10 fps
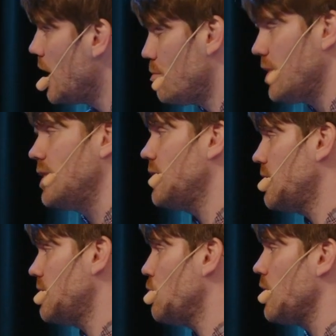But it
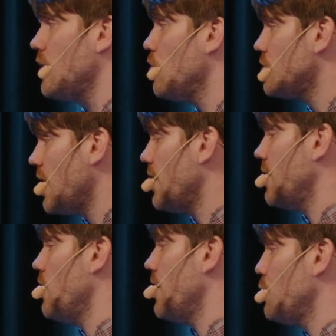sort of goes hand in
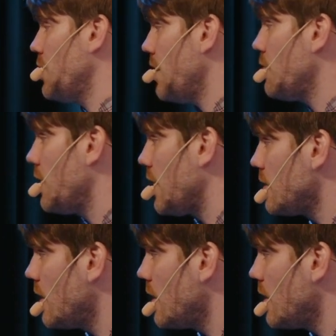hand with everything.